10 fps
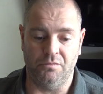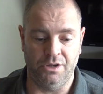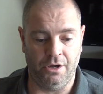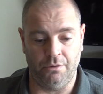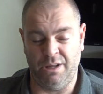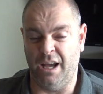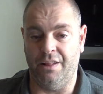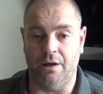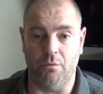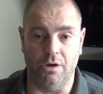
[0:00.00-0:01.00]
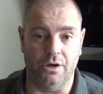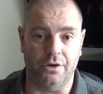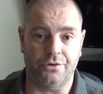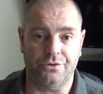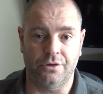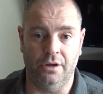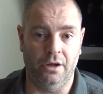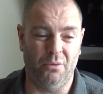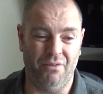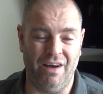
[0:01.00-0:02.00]
You know, yeah, that works
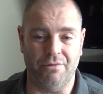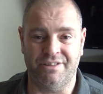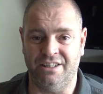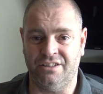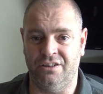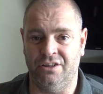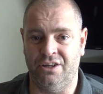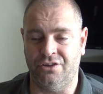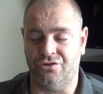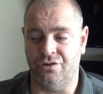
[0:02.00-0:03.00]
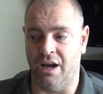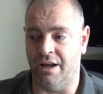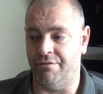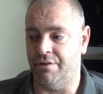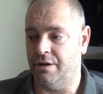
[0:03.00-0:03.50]
uh, without testing the disk drive.